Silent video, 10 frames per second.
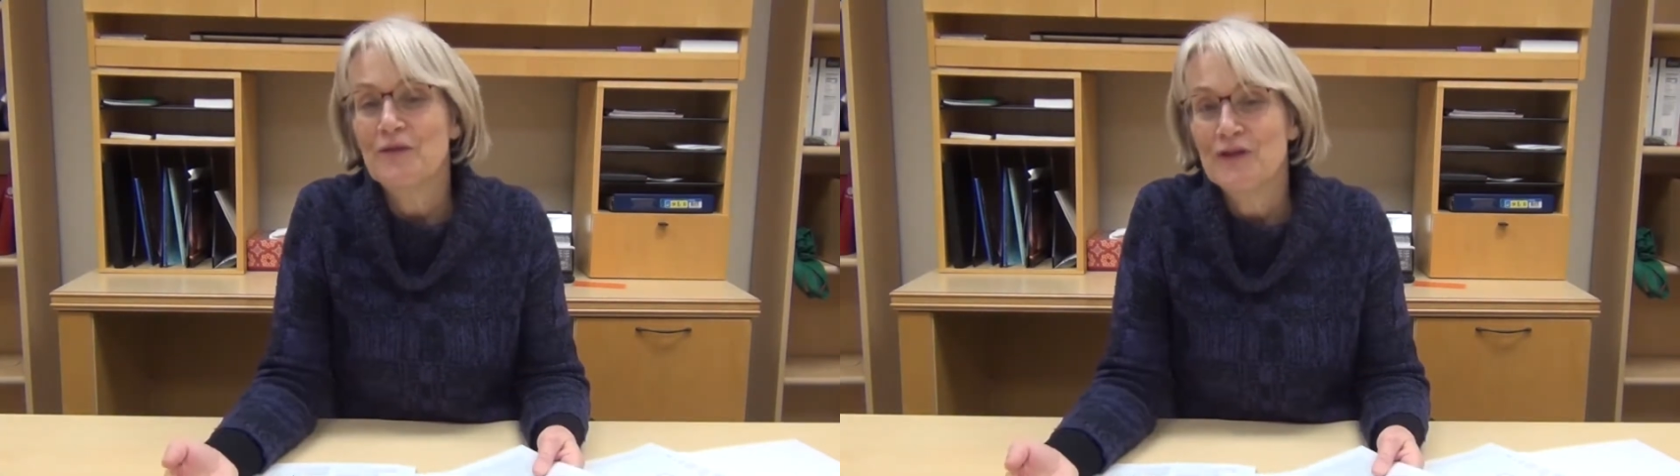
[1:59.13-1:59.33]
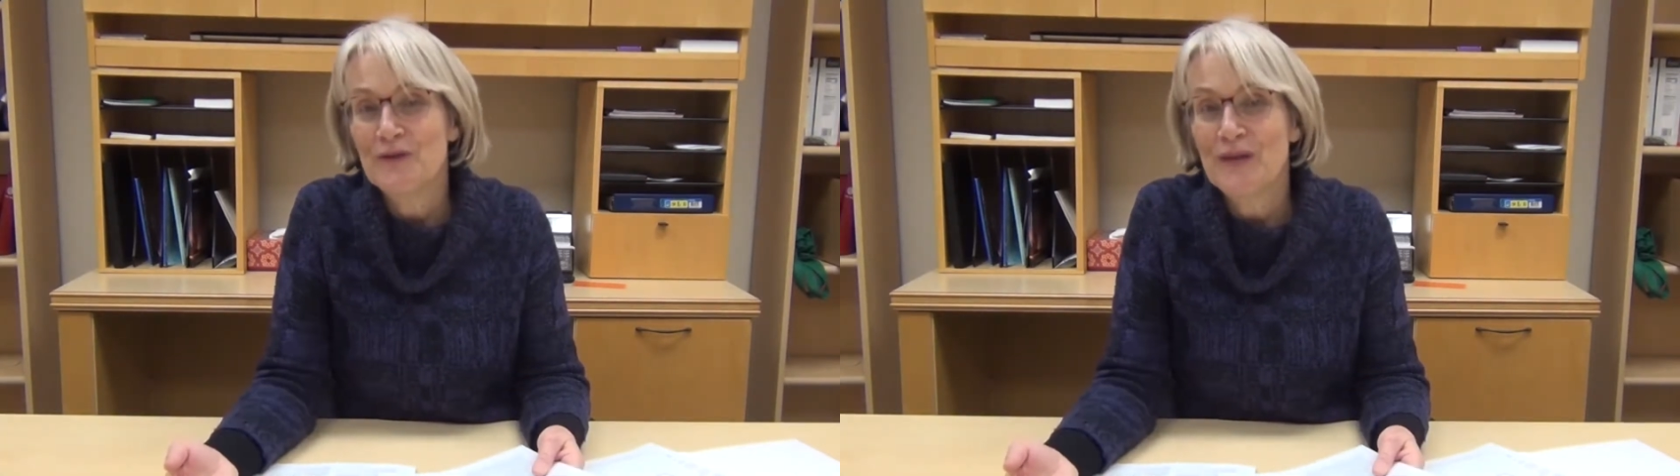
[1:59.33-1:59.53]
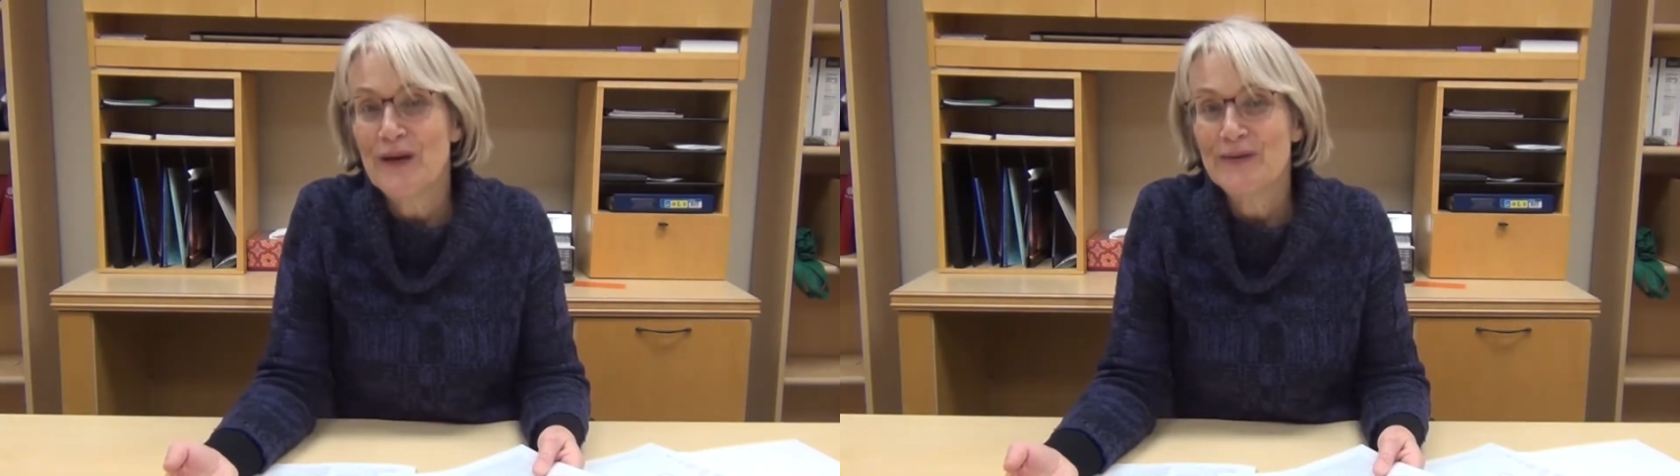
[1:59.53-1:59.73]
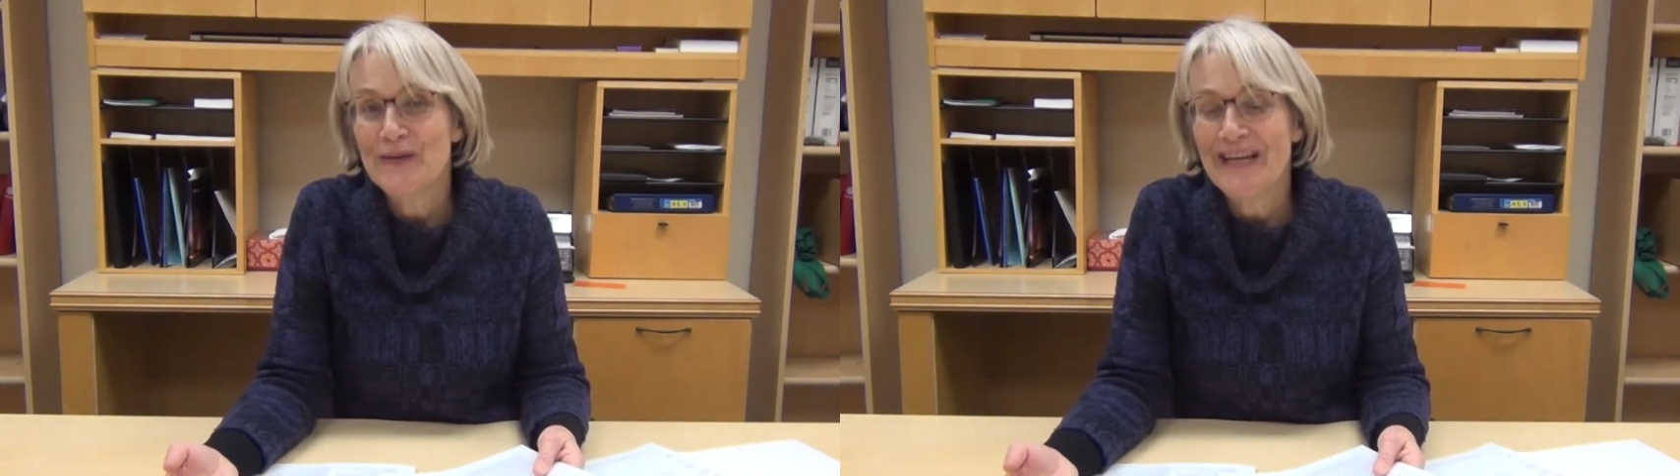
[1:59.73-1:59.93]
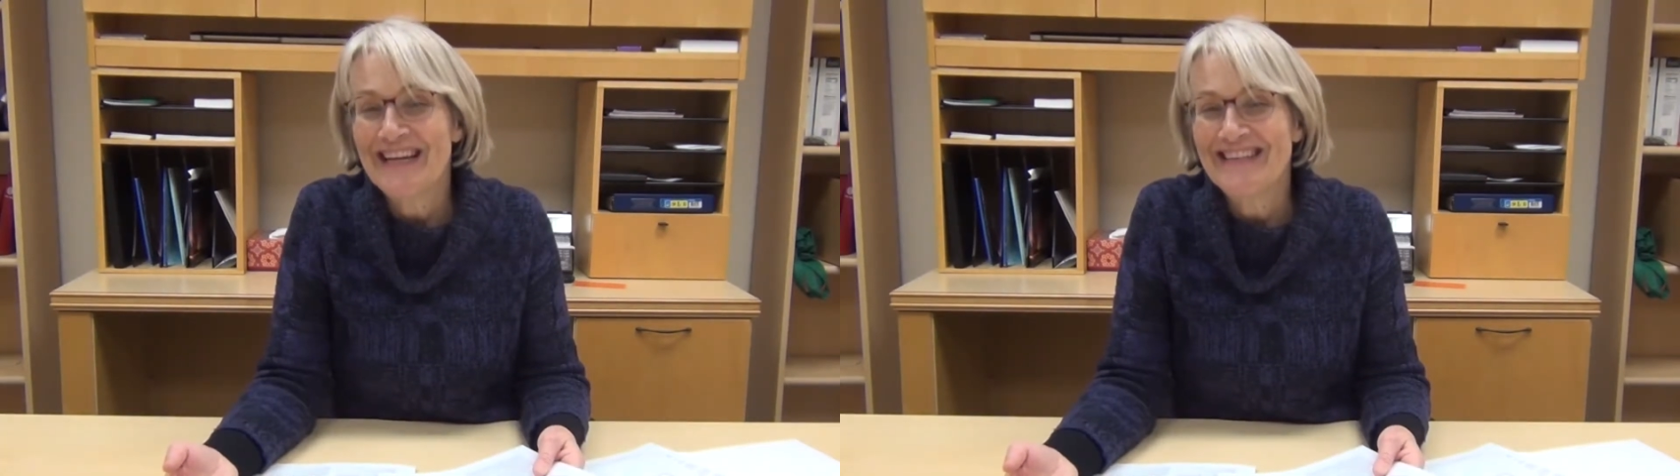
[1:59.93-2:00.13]
for
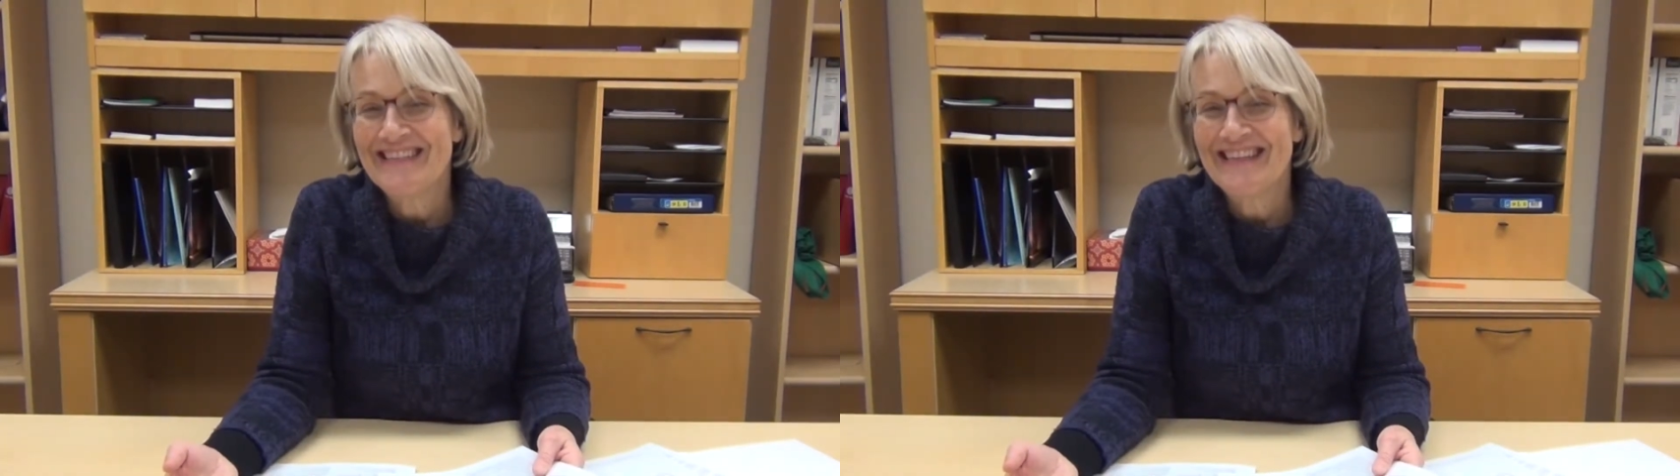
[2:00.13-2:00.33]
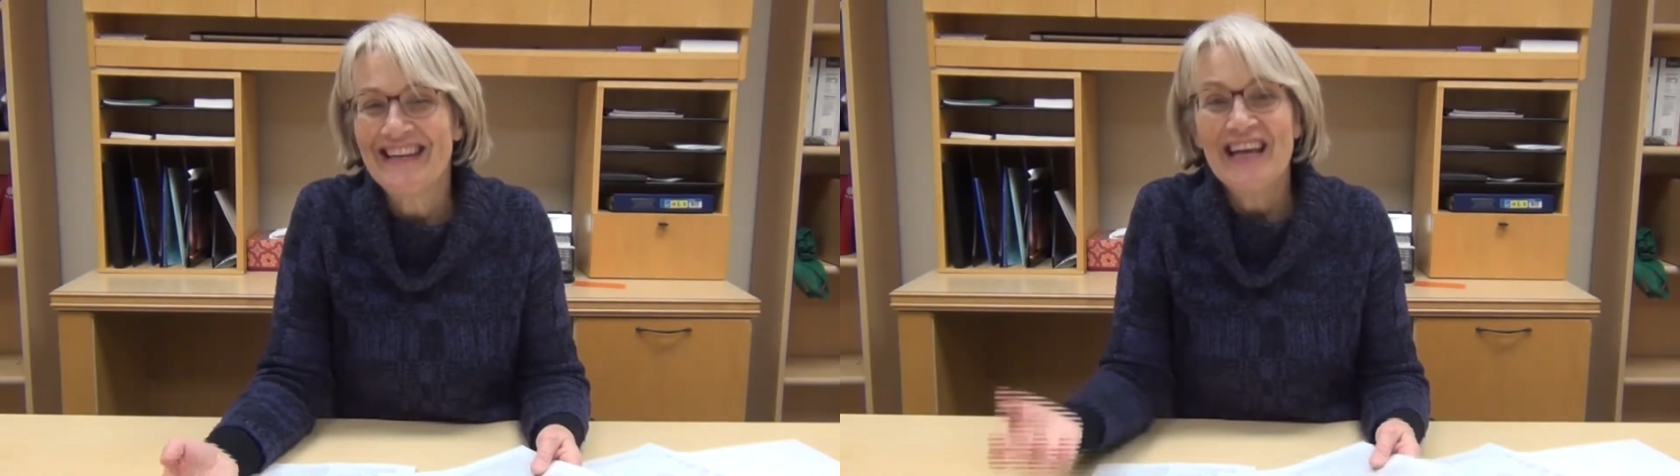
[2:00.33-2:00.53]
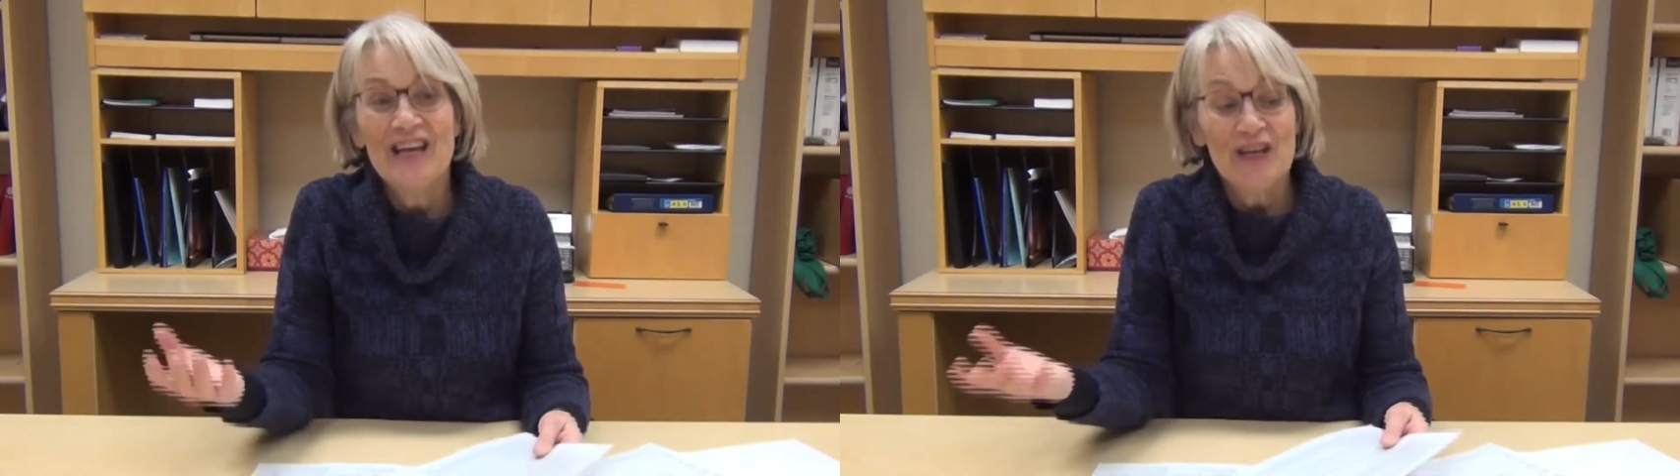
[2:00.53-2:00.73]
2018.